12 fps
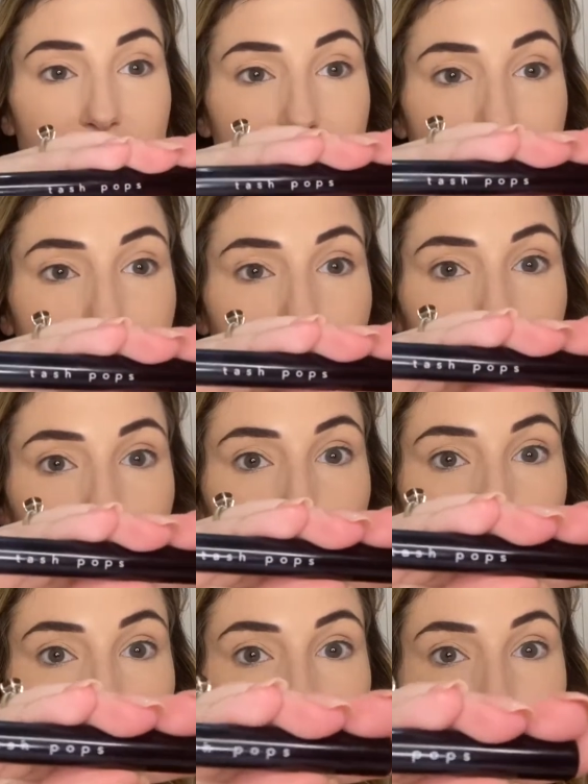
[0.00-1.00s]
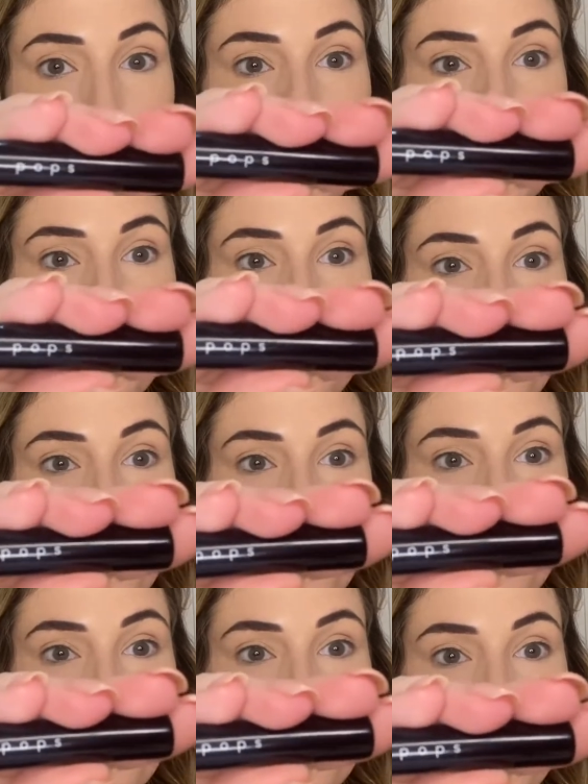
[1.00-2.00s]
Cash Pops.
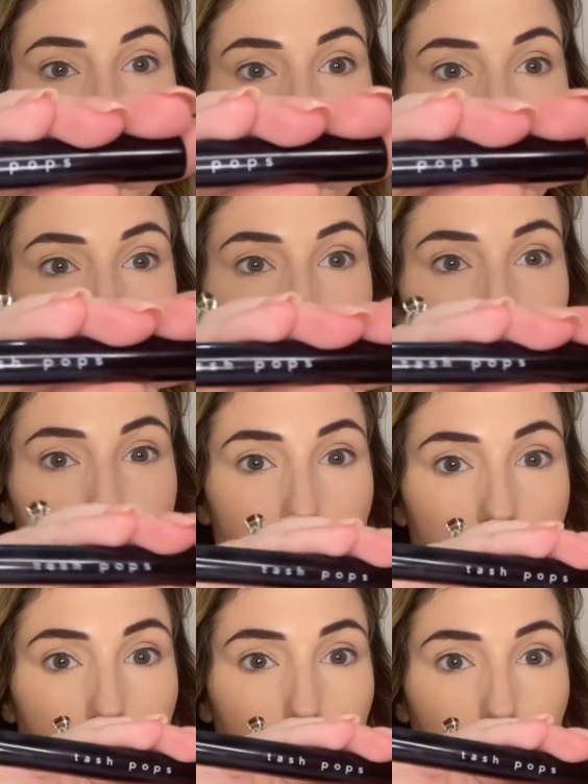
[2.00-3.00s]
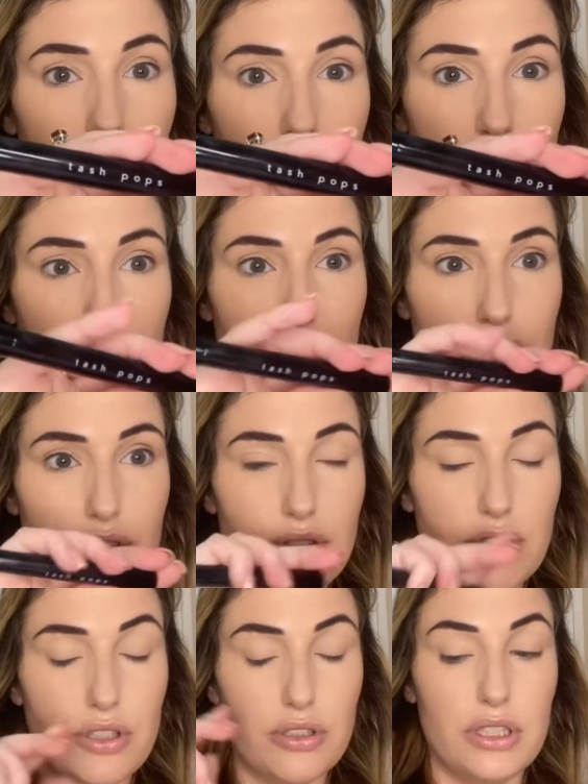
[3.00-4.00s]
Sorry, brushes are still
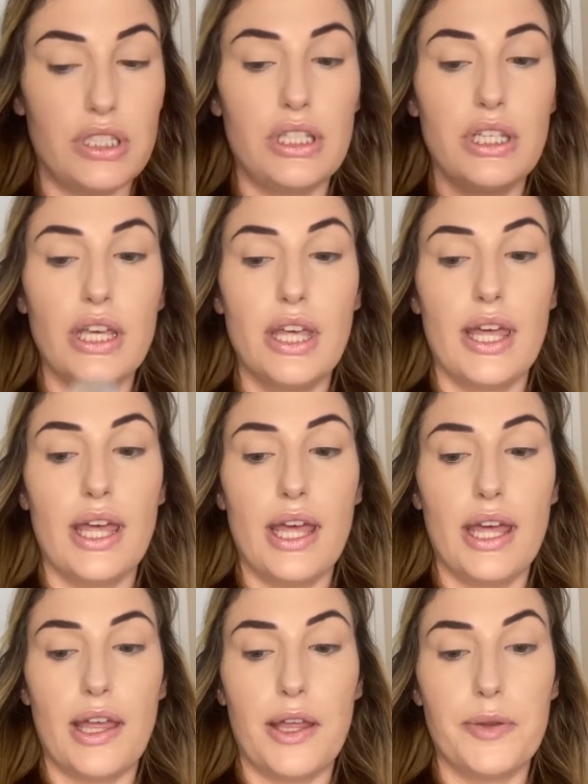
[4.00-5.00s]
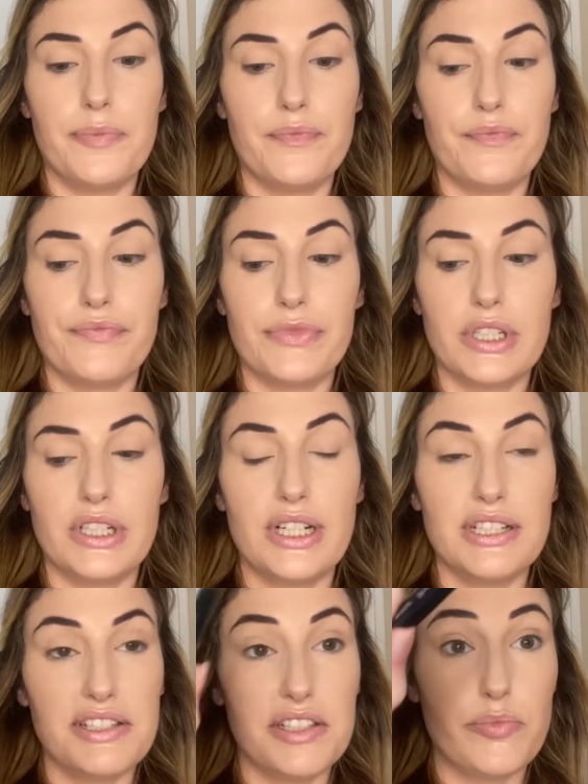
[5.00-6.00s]
dirty.
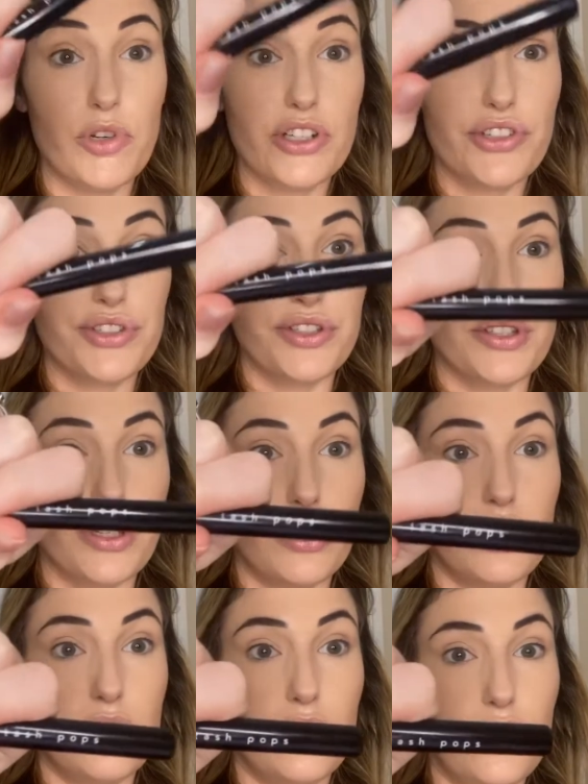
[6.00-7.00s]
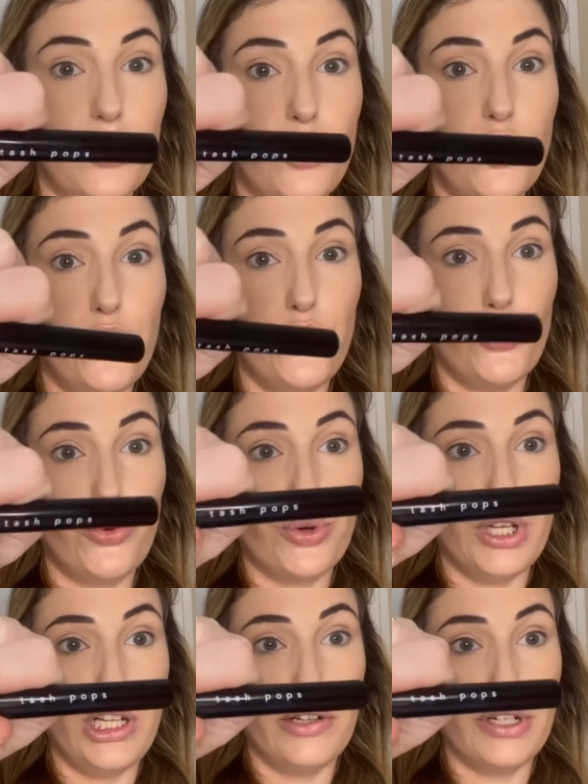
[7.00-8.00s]
Guys, these brushes are
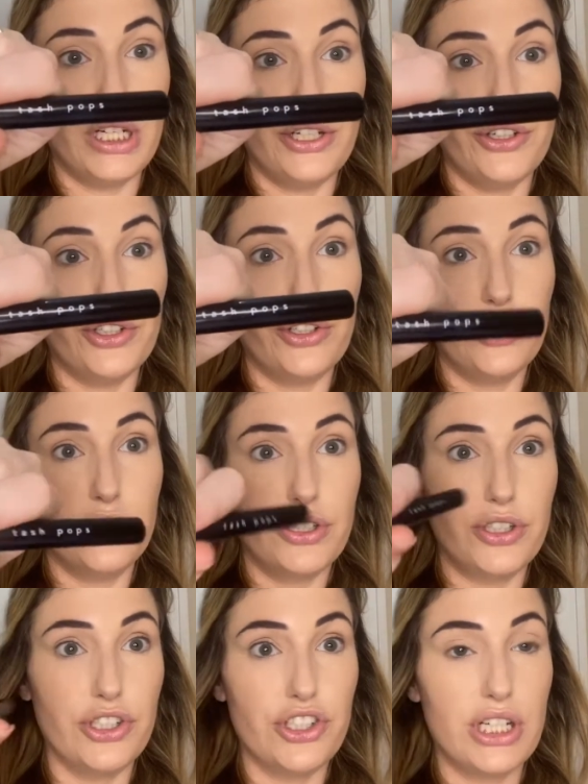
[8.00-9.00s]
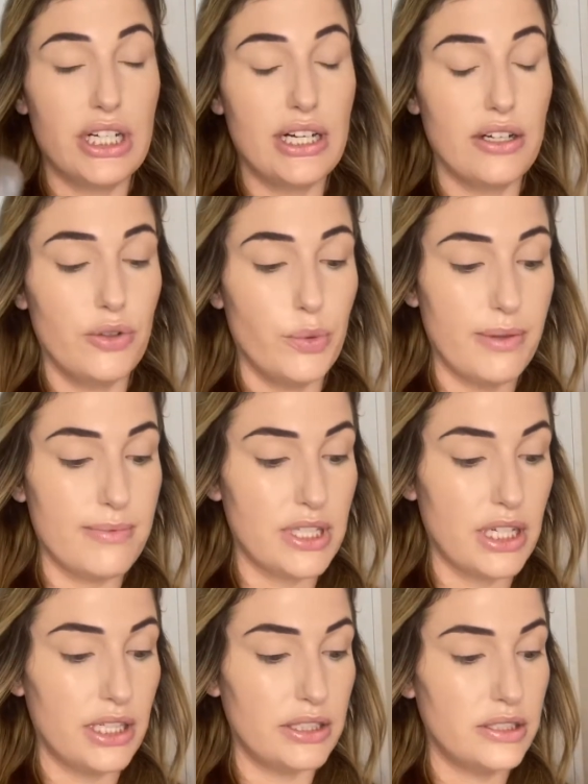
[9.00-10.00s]
really, really good. Go check out our
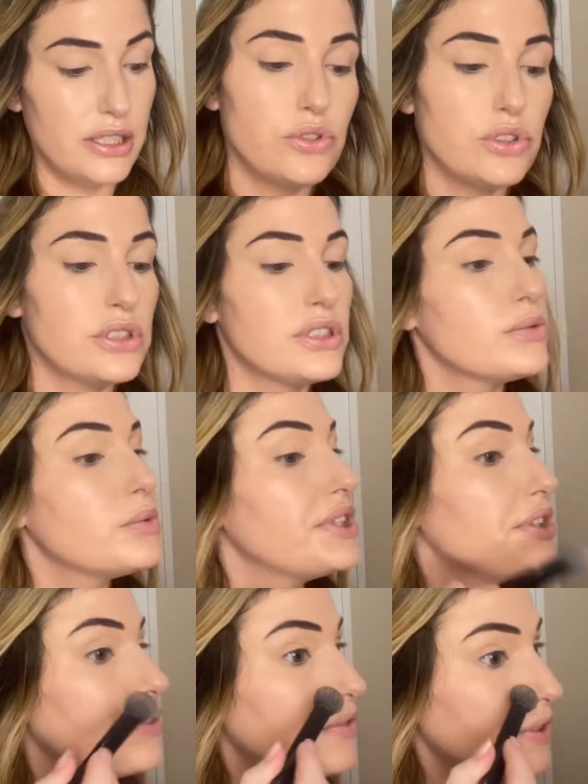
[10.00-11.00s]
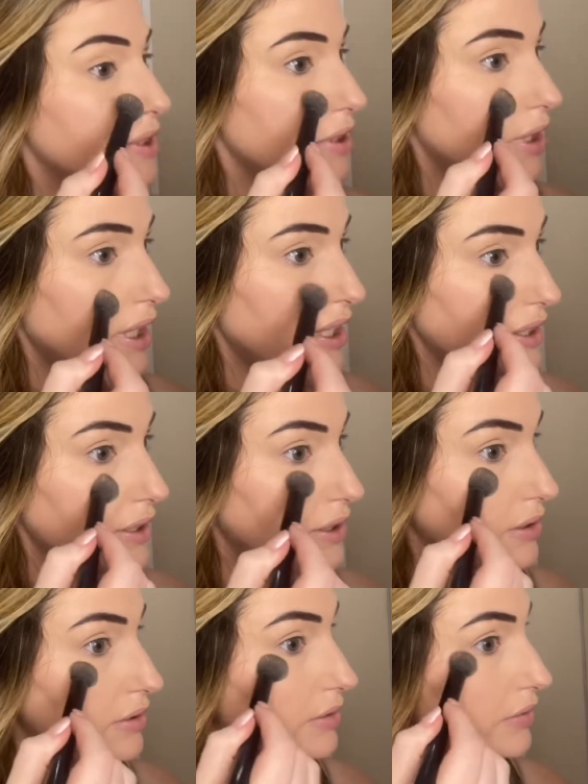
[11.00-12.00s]
website. Just where you feel like it
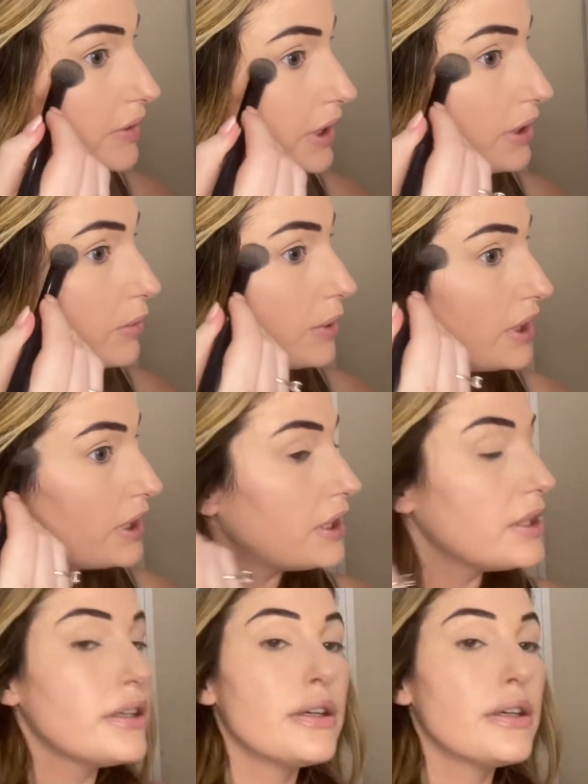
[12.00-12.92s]
could fade away,